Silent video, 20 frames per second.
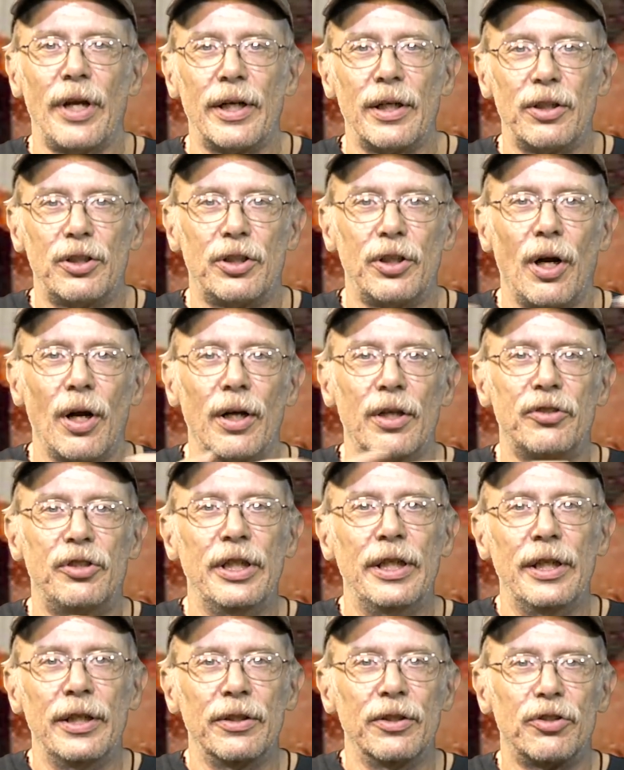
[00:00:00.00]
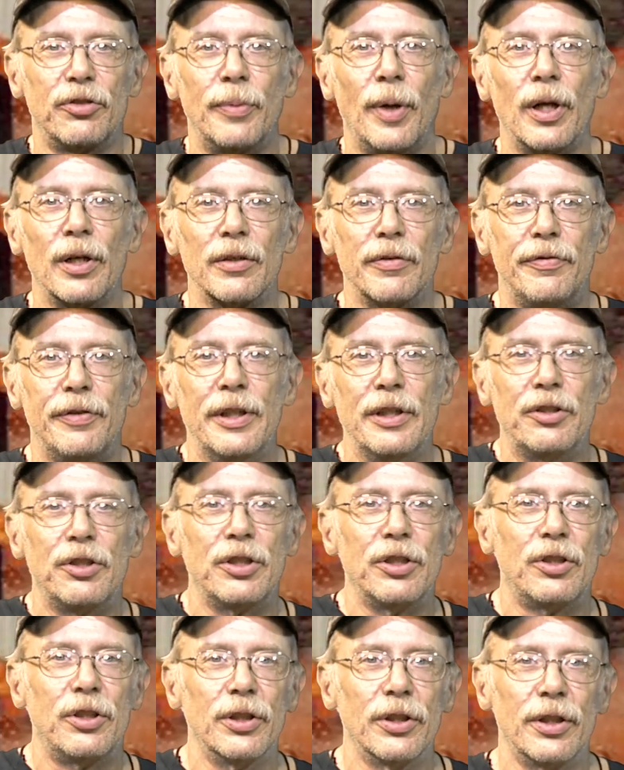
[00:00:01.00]
sharks eating the smaller fish
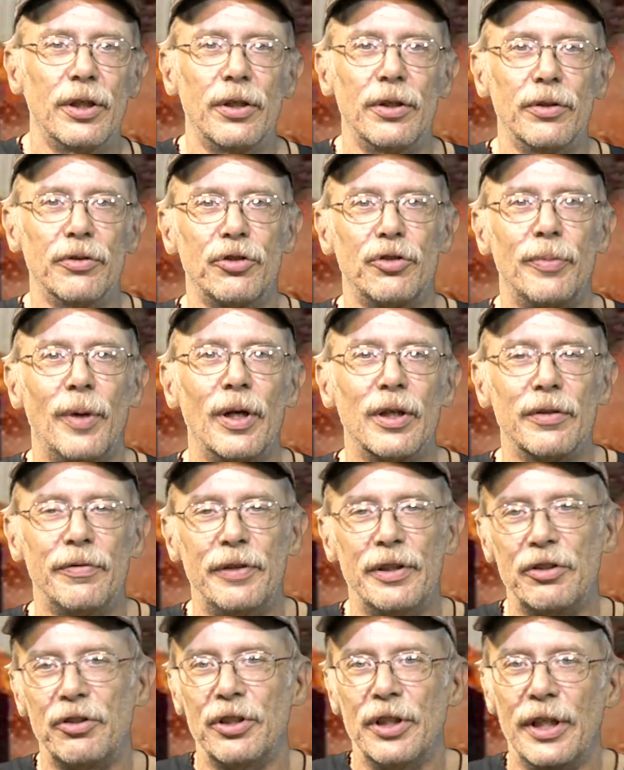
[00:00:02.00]
until there are no smaller fish,